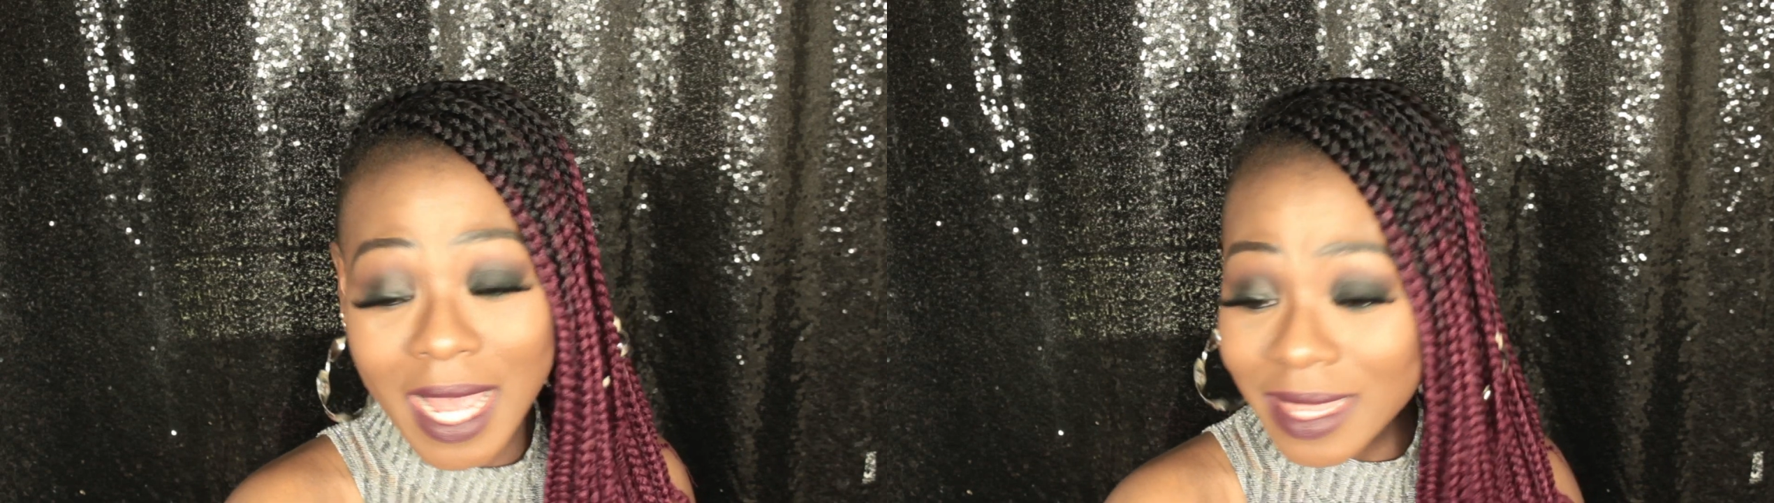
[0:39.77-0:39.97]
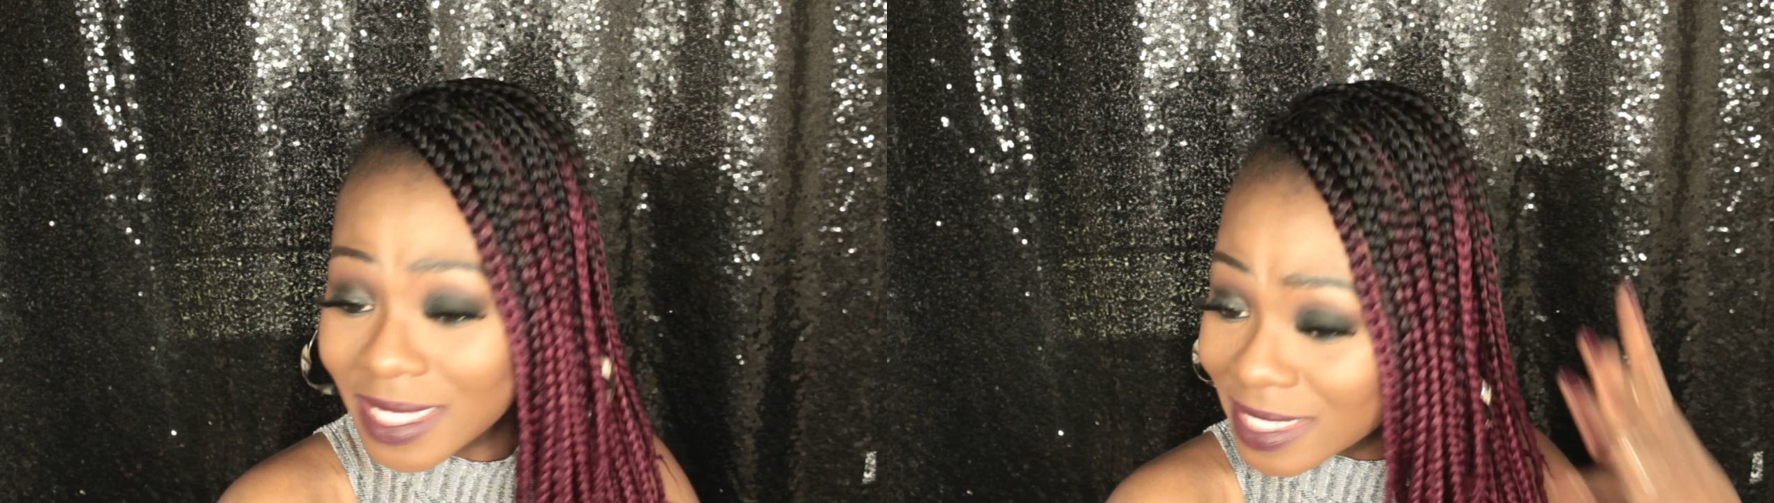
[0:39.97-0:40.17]

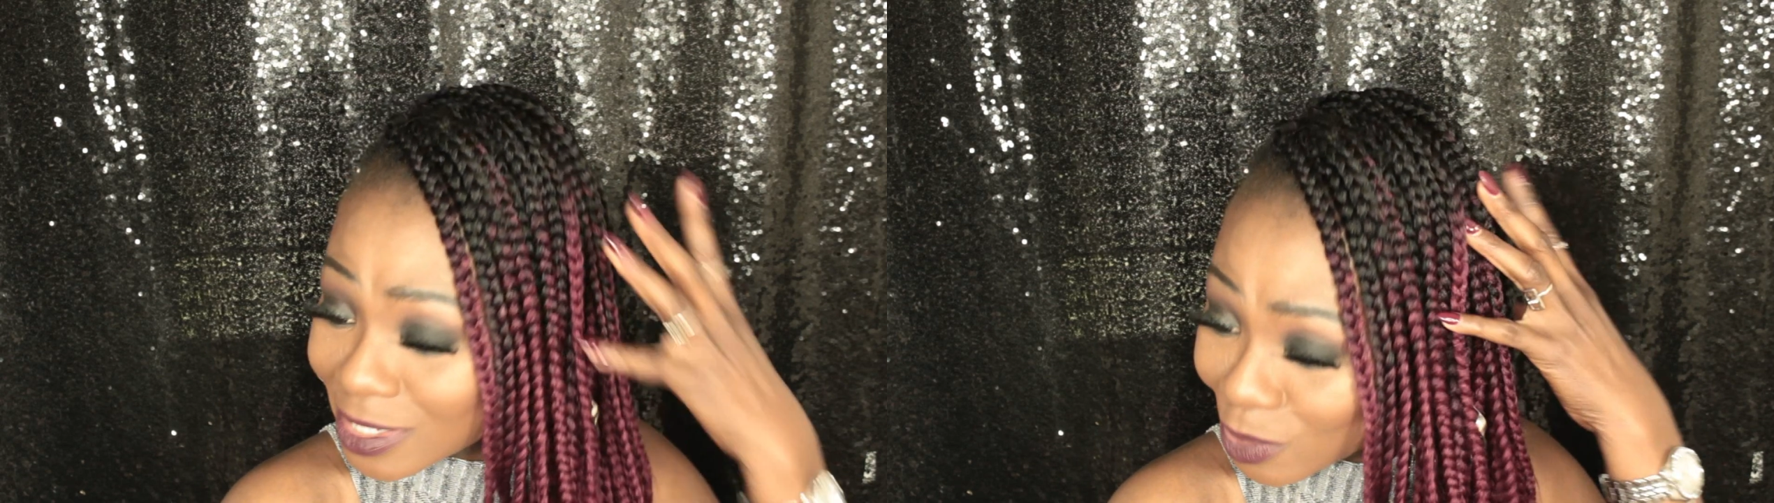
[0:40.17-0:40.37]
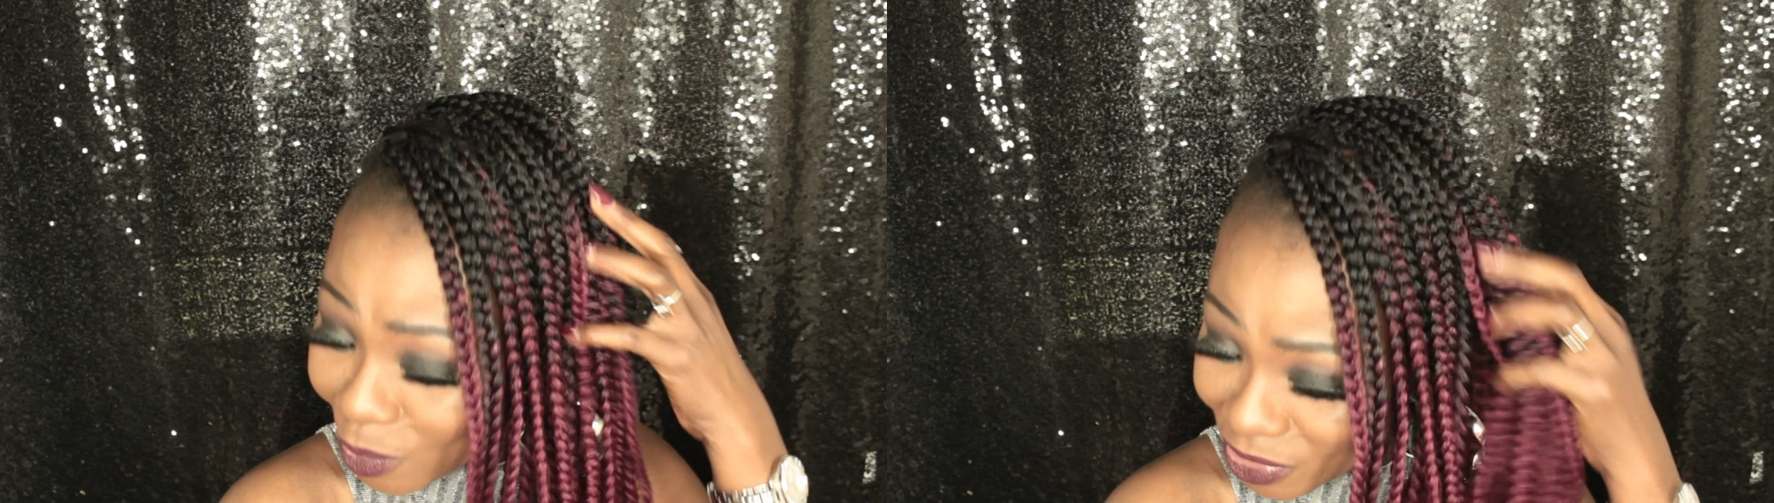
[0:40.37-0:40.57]
This
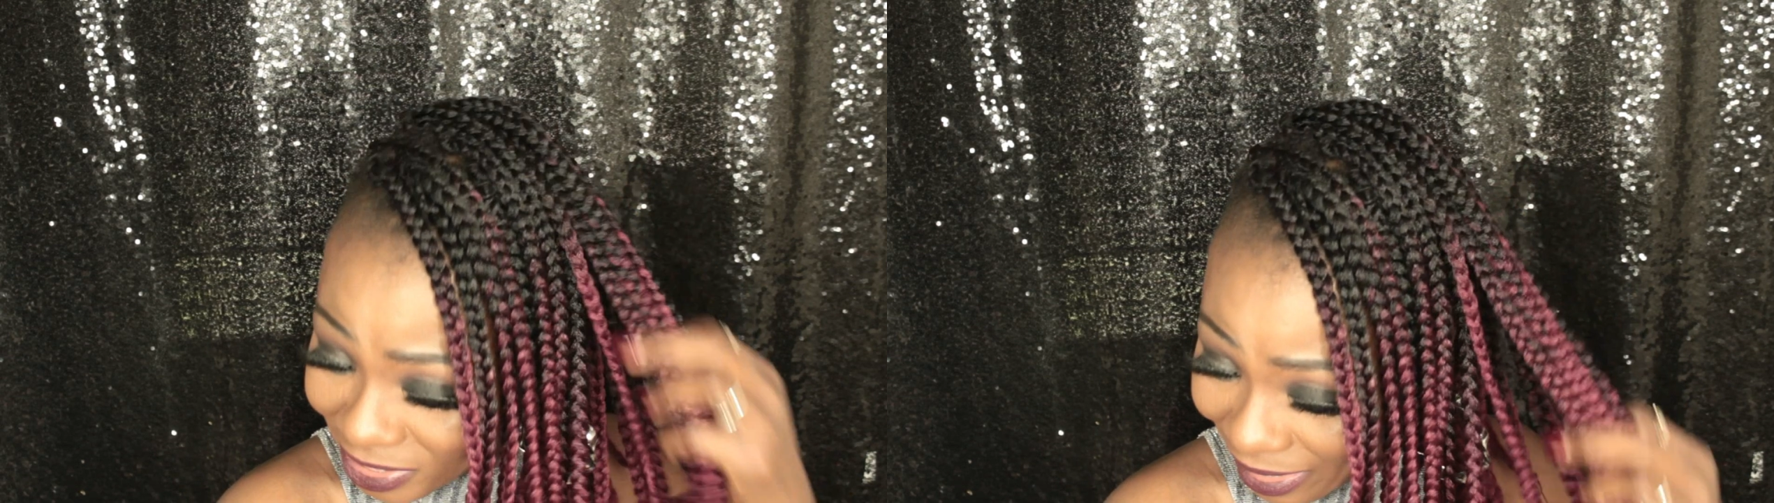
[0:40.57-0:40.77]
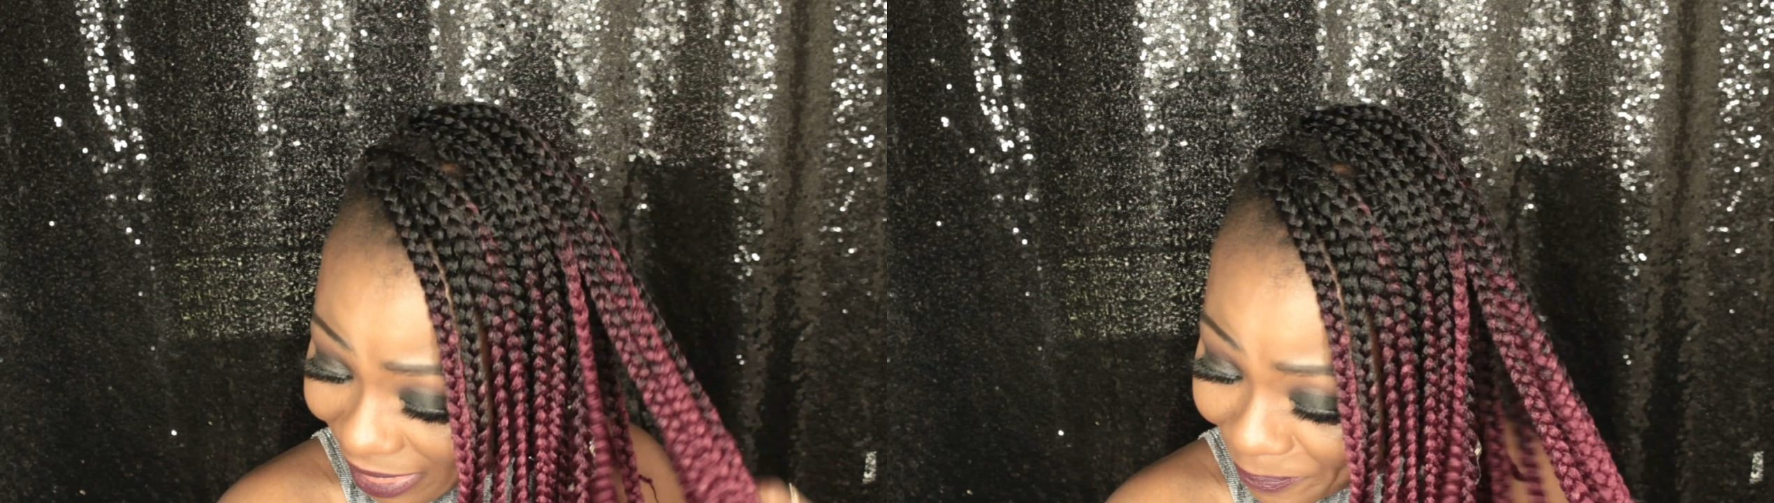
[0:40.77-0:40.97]
is
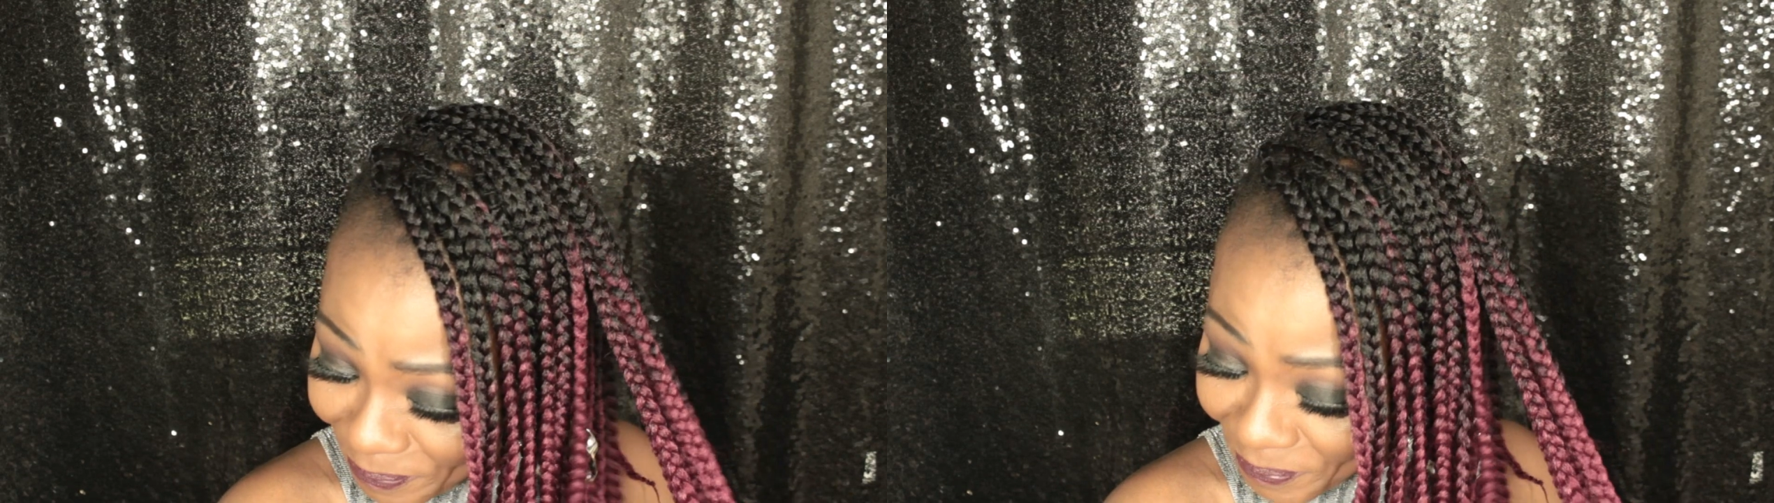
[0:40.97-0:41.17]
crochet.